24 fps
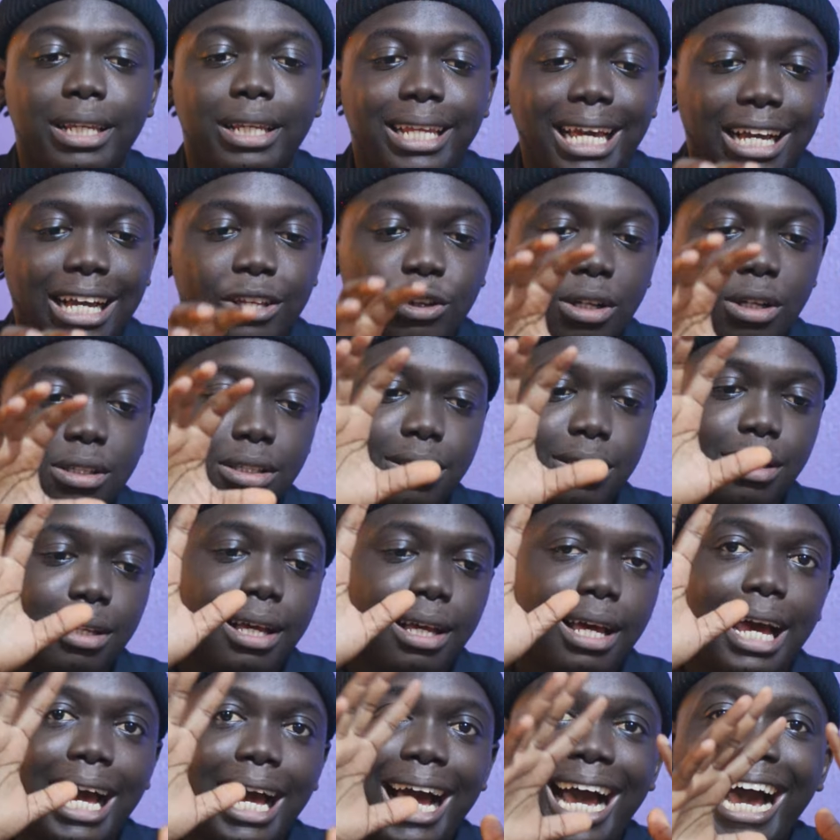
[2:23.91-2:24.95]
They are just
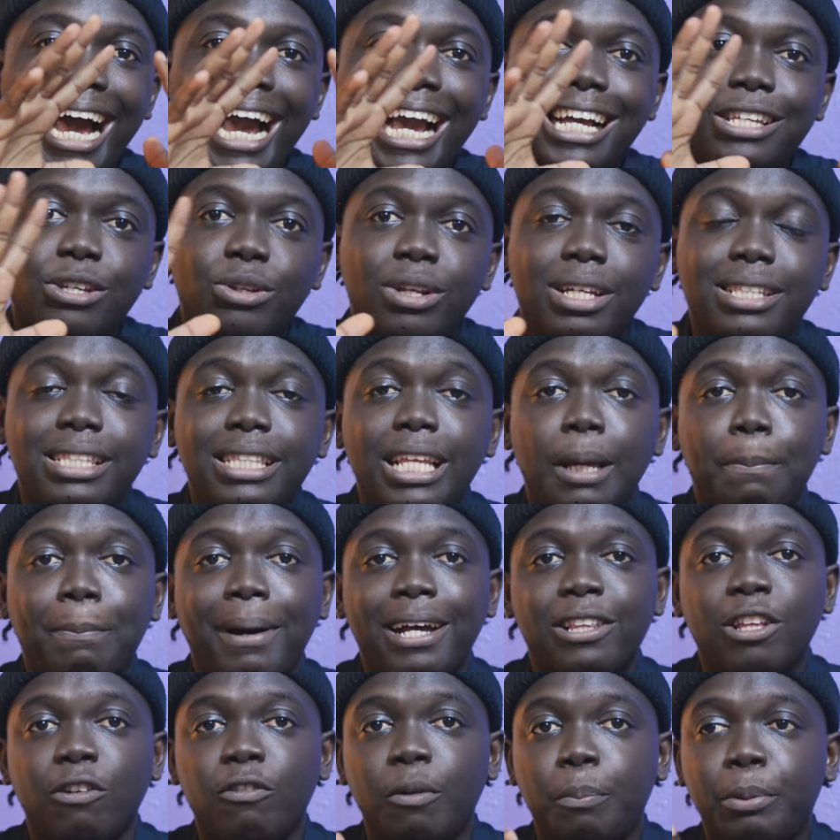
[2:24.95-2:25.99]
isolating a
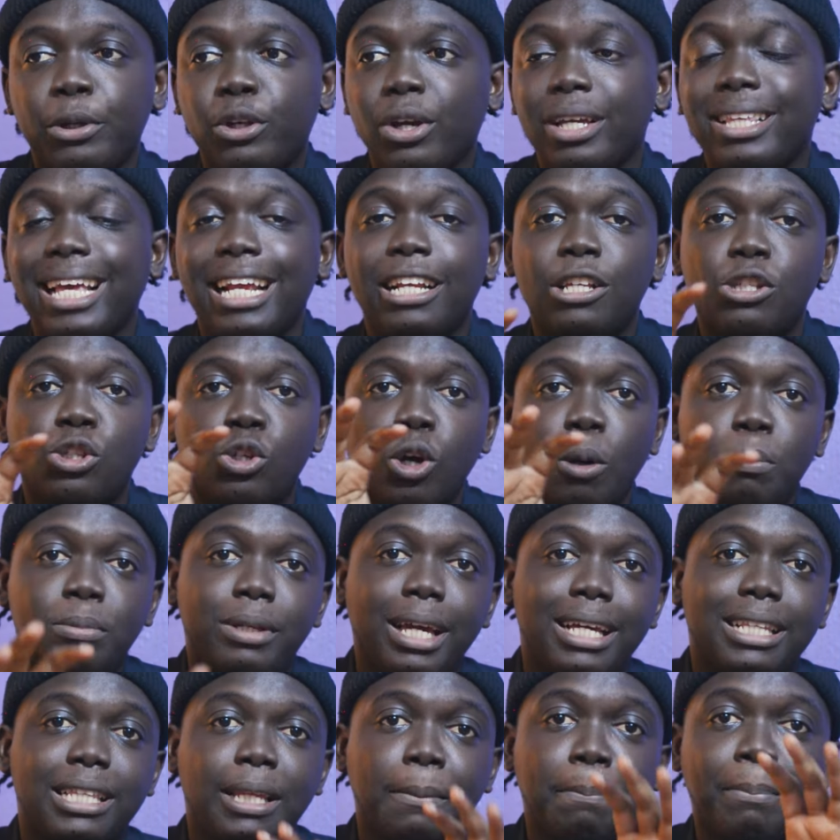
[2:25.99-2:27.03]
part of the picture, either the
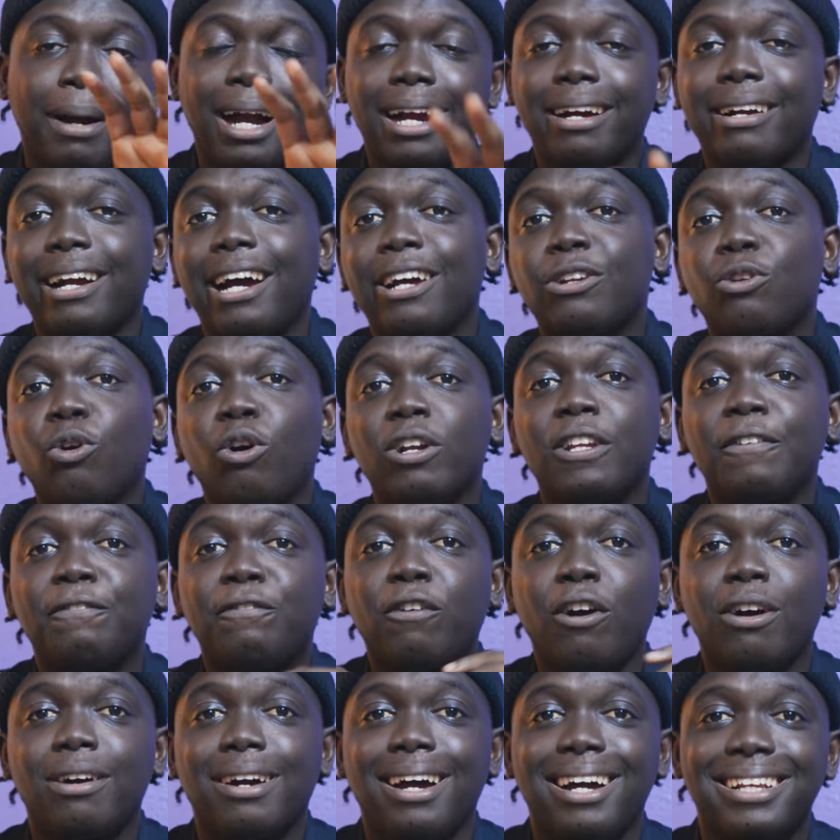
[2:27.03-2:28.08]
subject, the background, or the
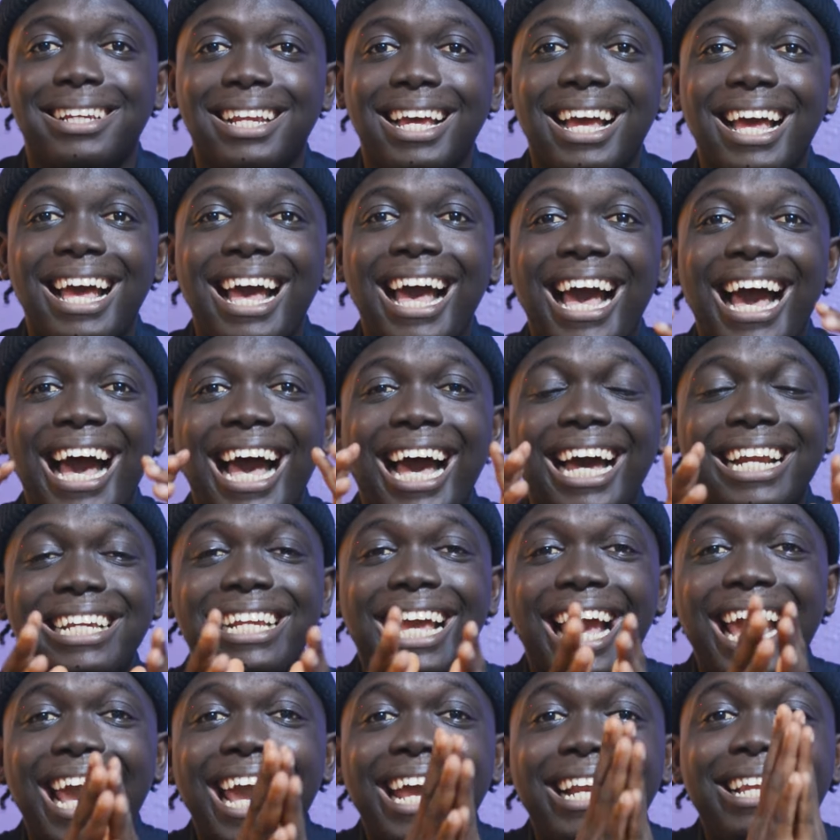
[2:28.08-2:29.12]
foreground, and they
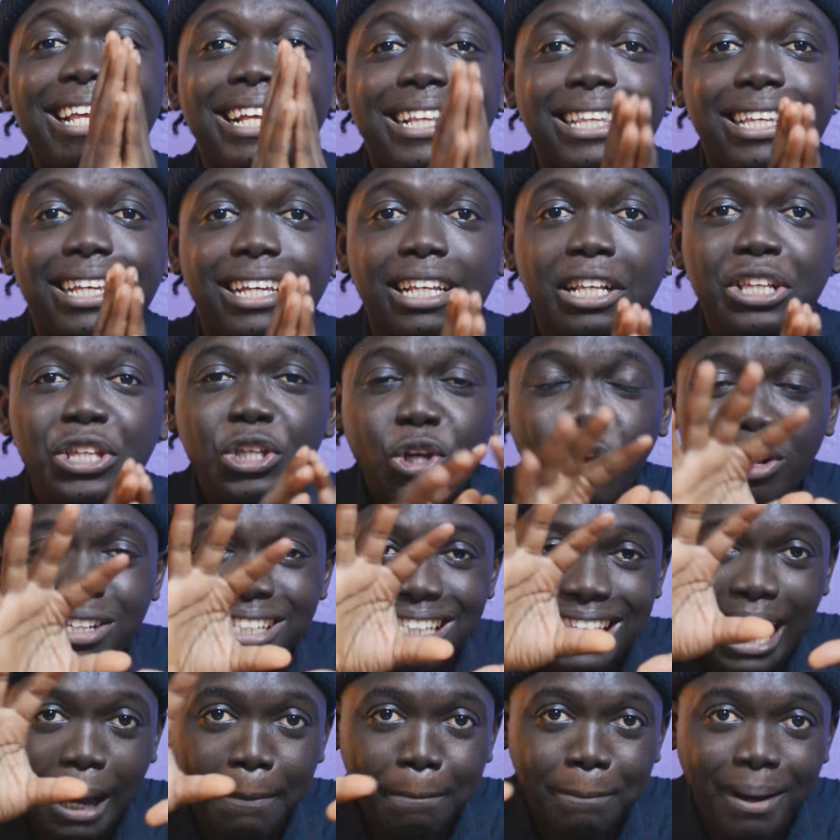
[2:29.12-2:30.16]
are editing just
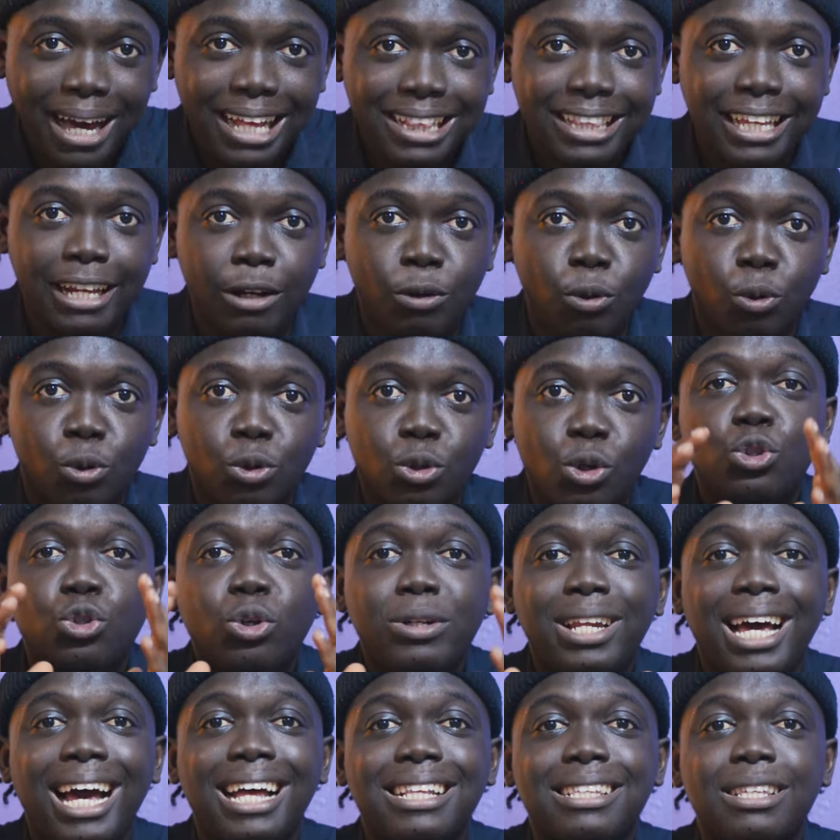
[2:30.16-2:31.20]
that part alone so
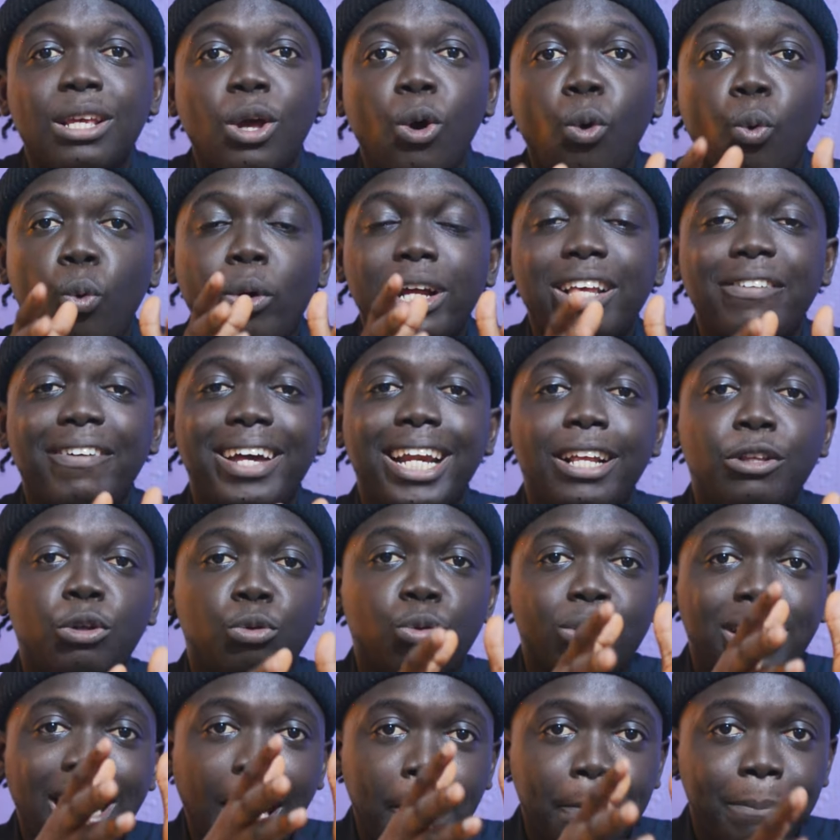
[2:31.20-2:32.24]
that whatever they do to
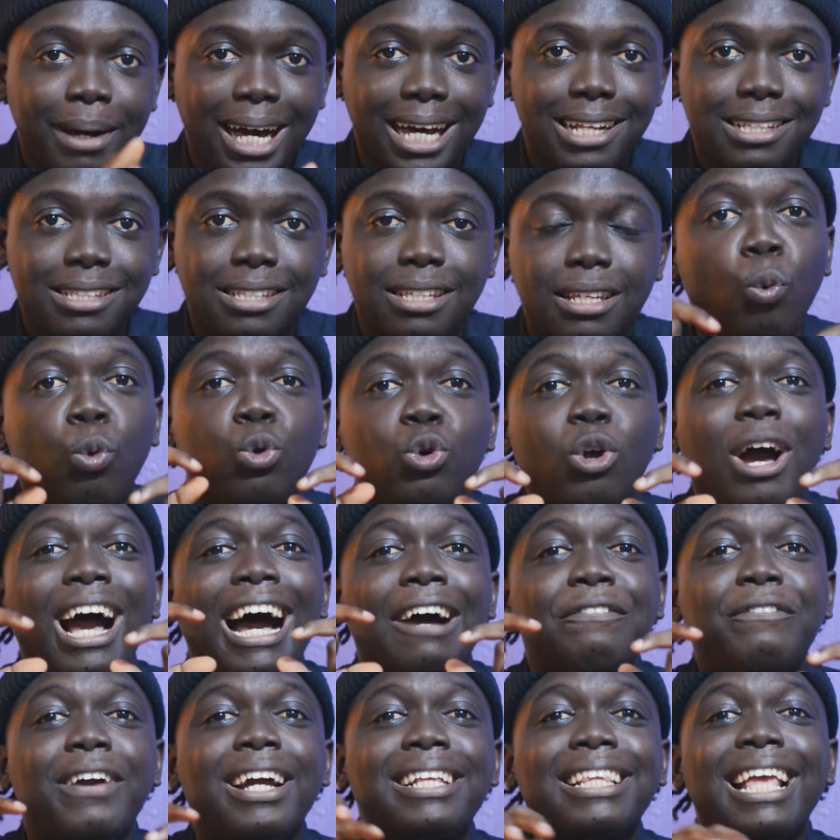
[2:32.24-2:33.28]
that part will not
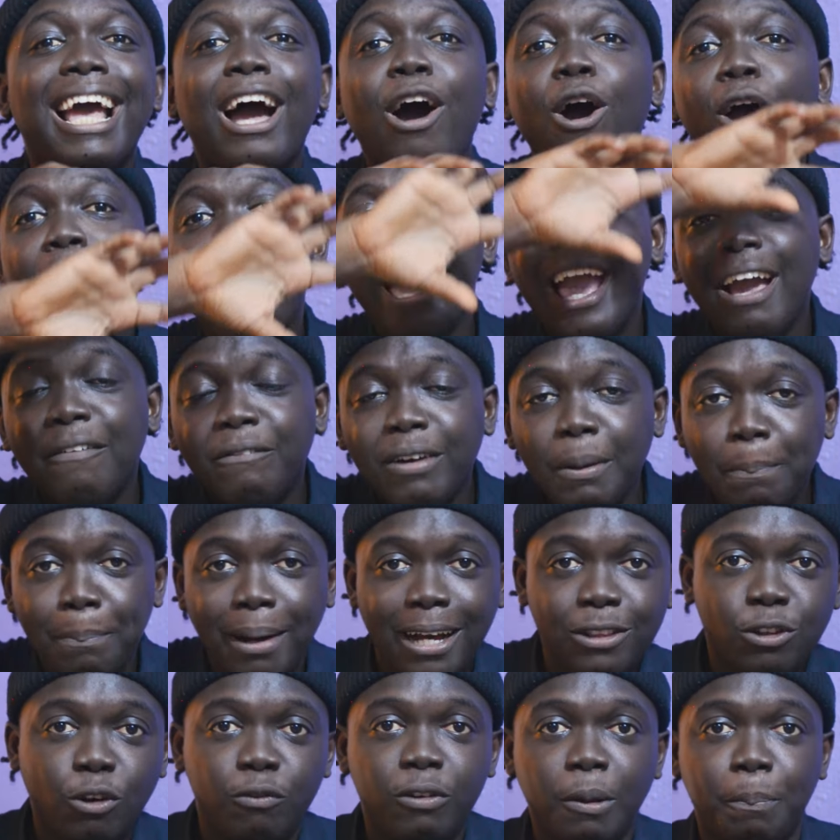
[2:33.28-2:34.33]
affect every
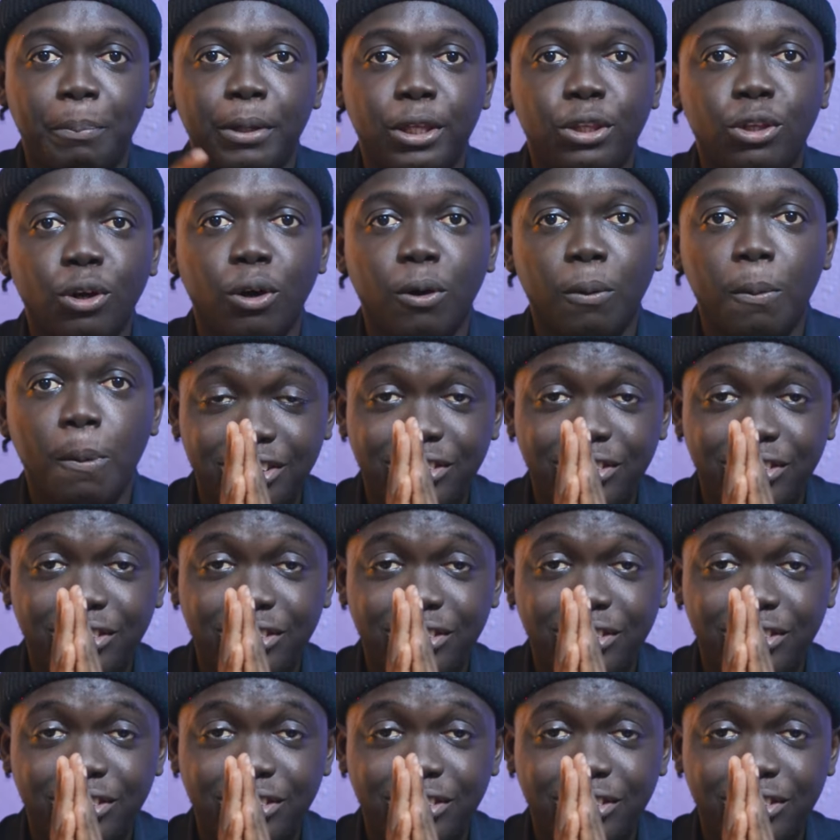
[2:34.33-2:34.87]
part of the picture.